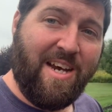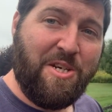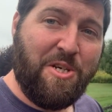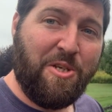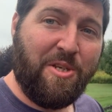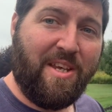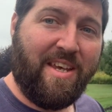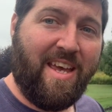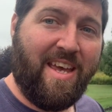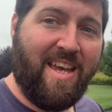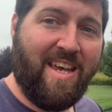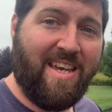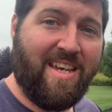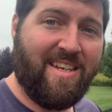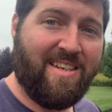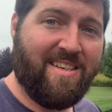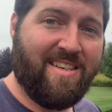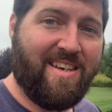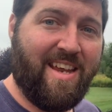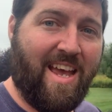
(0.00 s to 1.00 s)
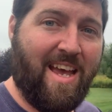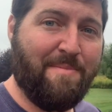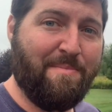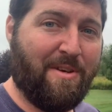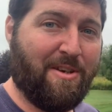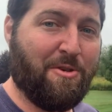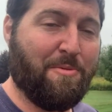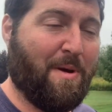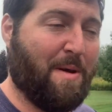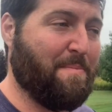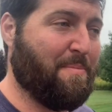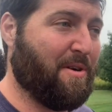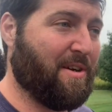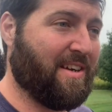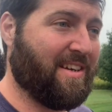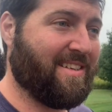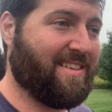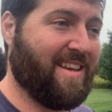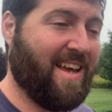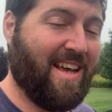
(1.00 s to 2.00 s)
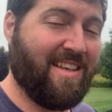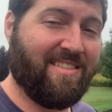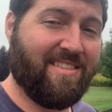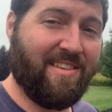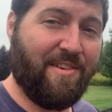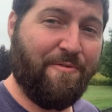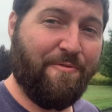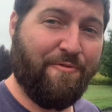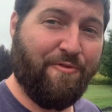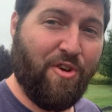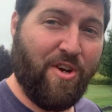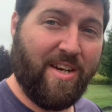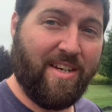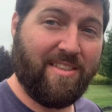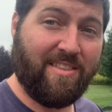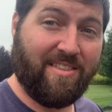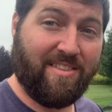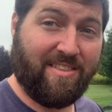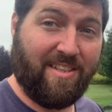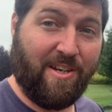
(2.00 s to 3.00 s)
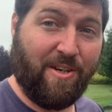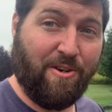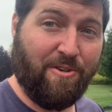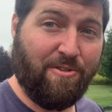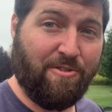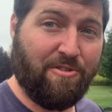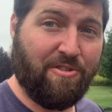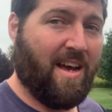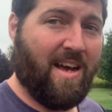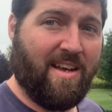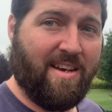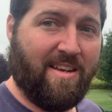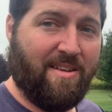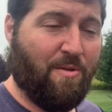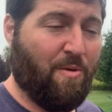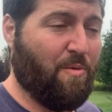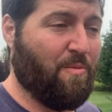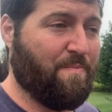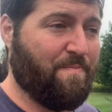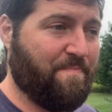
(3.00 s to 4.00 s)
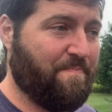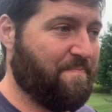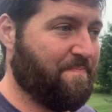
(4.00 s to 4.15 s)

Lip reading: actually hid damage by putting Tesla freaking stickers on it.